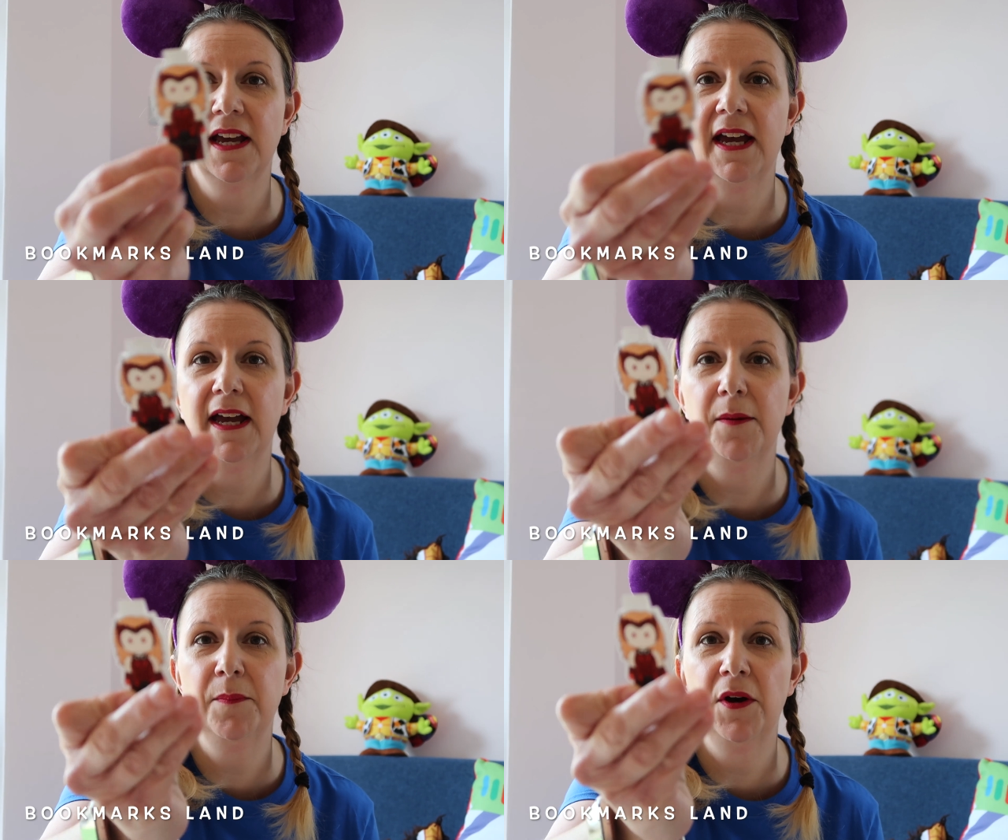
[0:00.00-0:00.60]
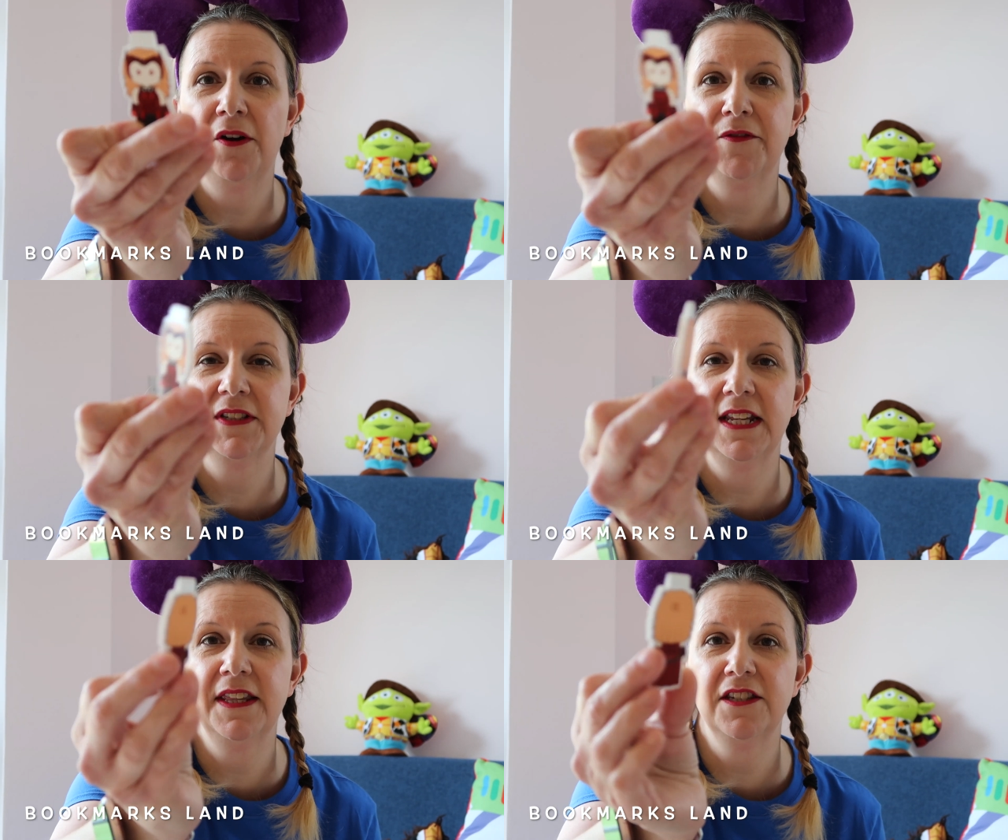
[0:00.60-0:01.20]

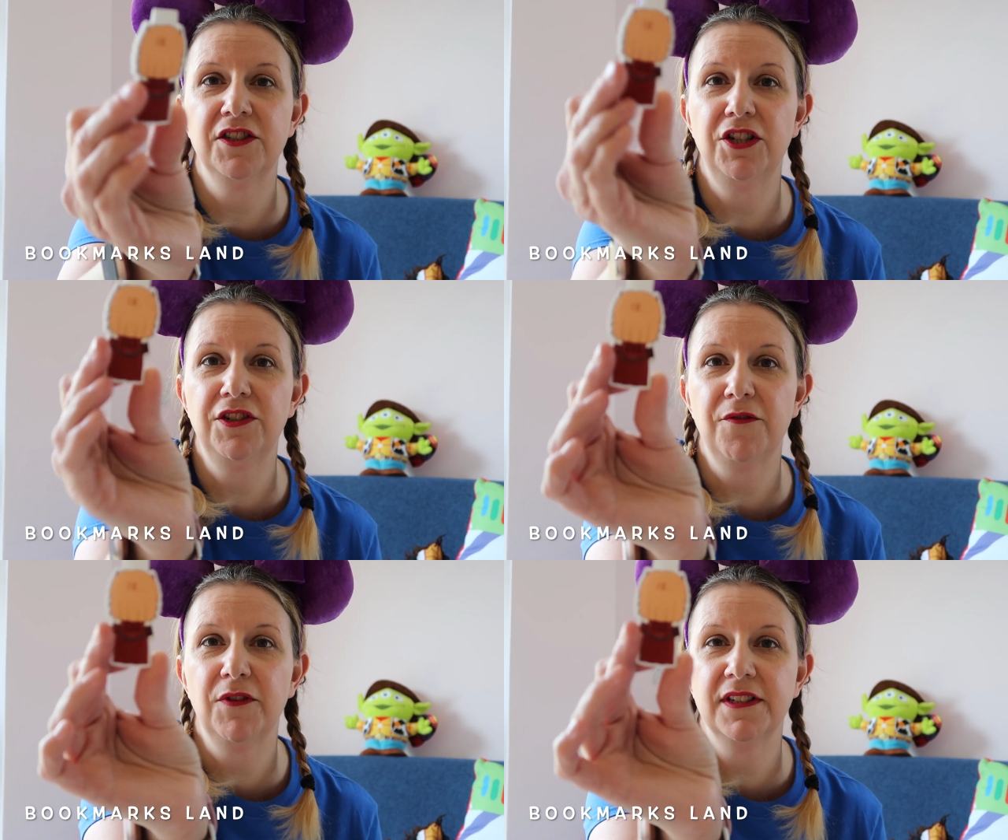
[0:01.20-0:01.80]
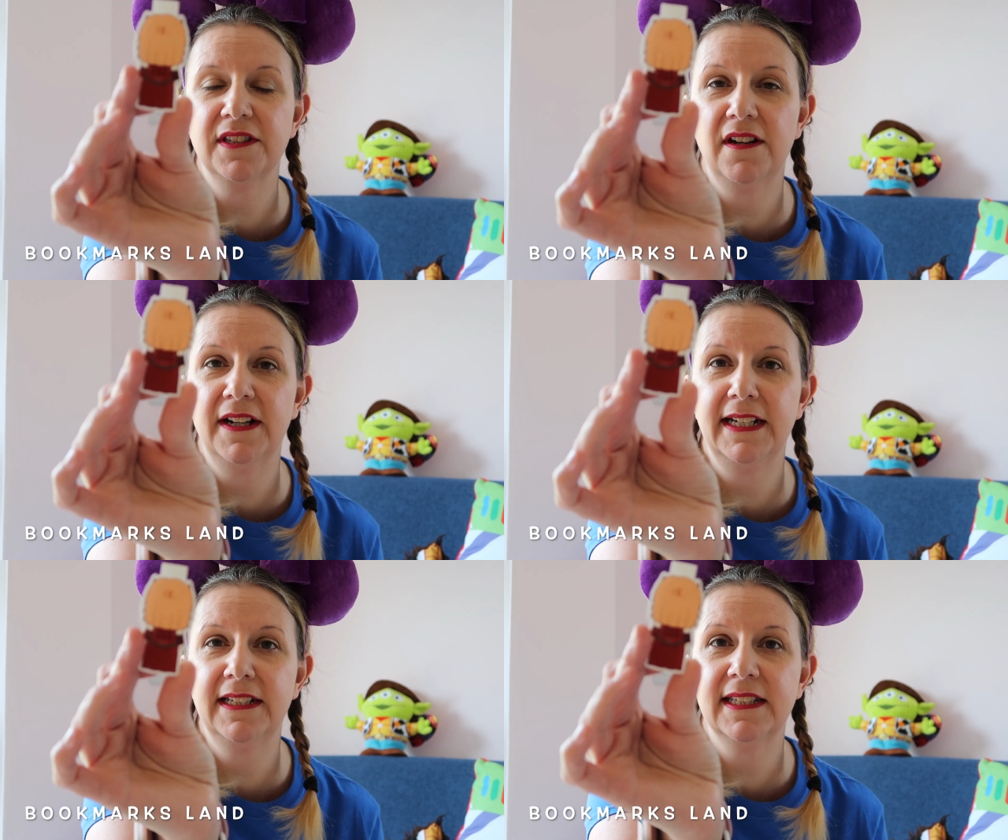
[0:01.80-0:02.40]
Obviously there's two different
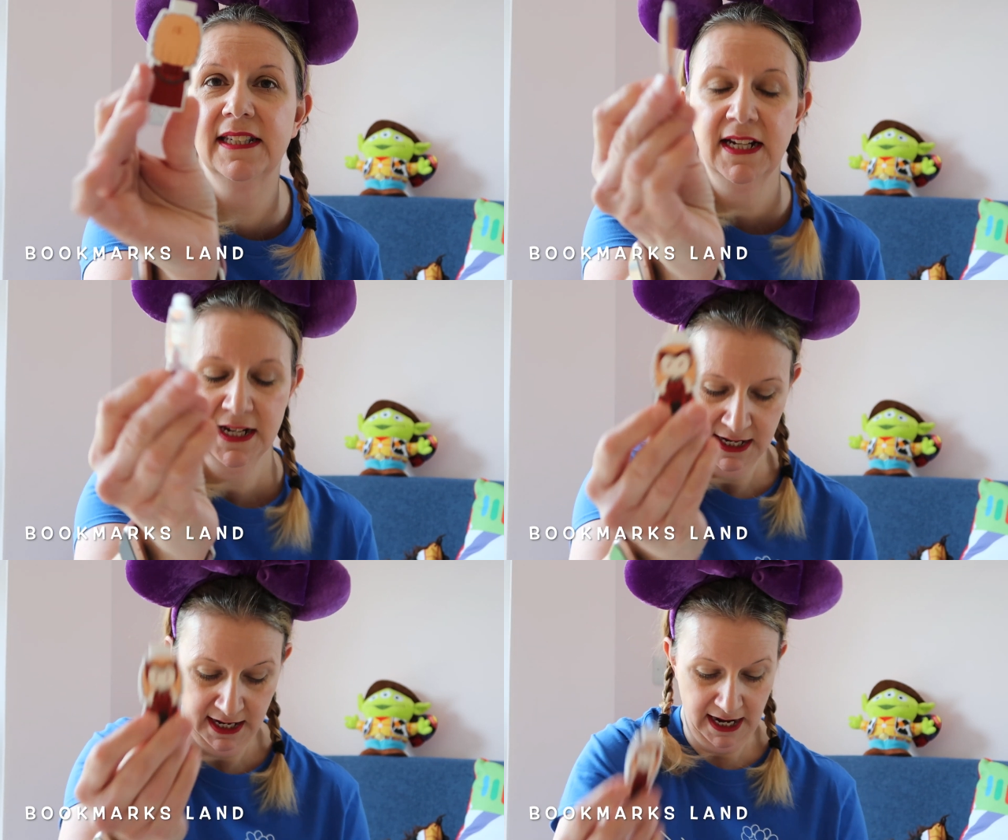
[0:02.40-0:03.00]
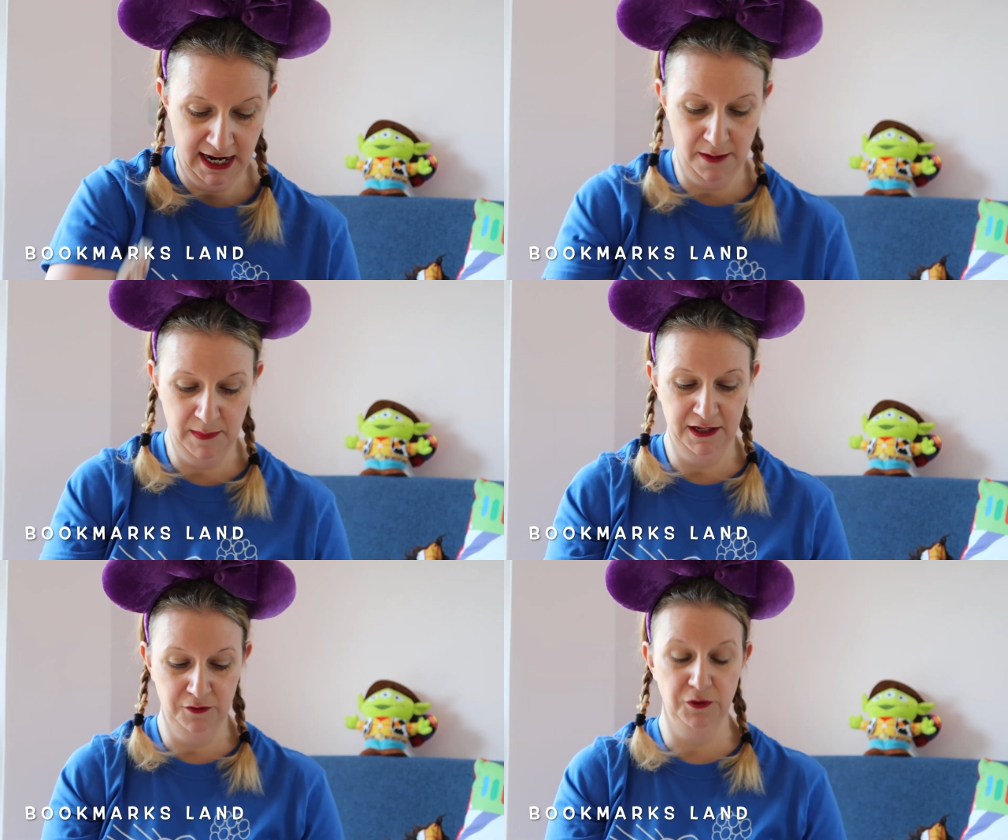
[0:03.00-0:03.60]
sides,
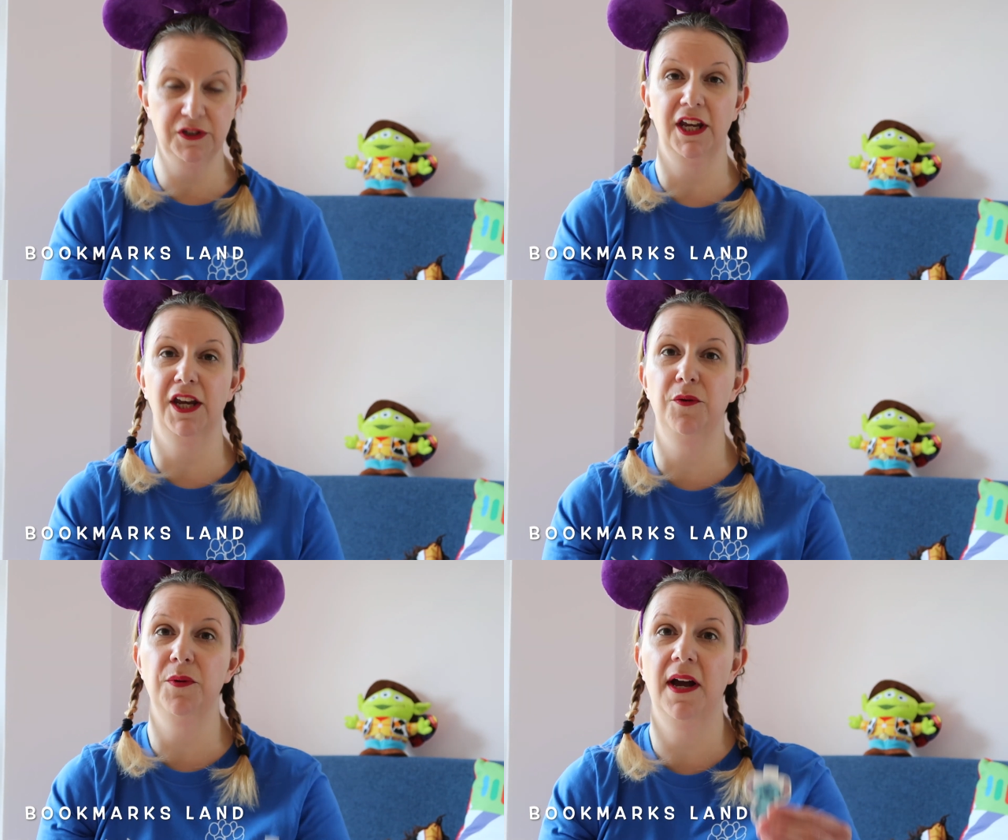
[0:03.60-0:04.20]
and also